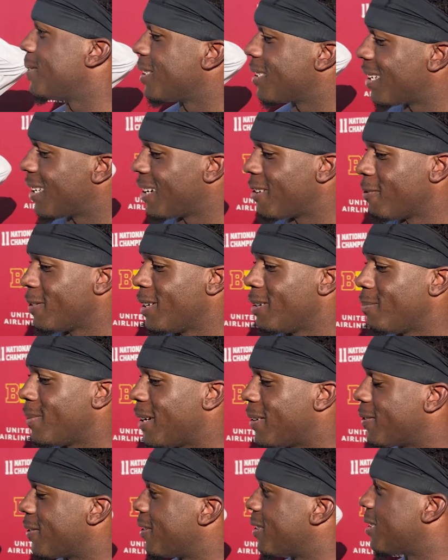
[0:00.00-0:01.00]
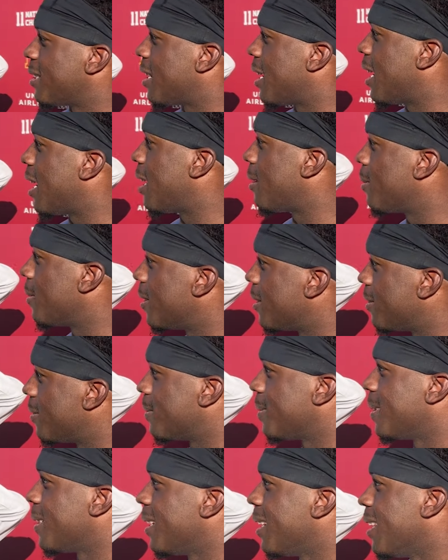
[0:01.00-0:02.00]
this is like really my first time.
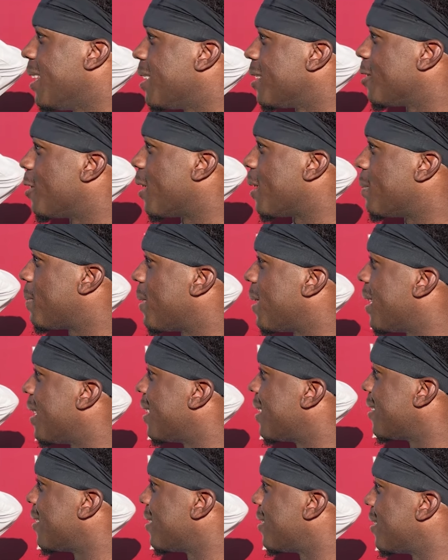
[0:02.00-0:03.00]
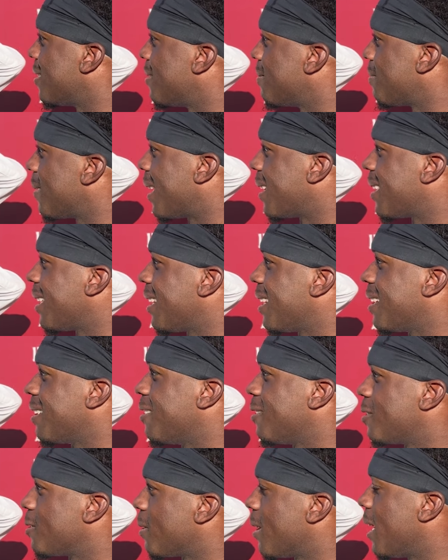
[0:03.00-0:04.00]
Um, great play. Um, I think
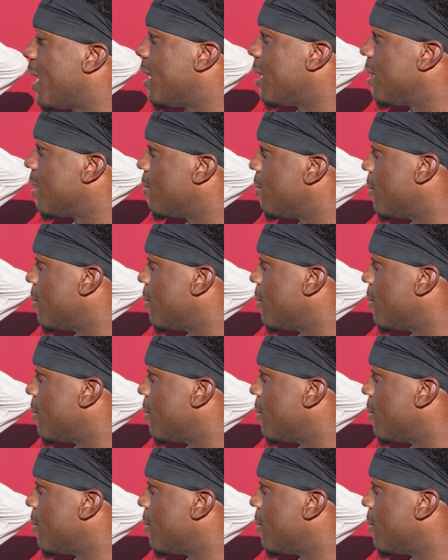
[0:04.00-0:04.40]
Coach Riley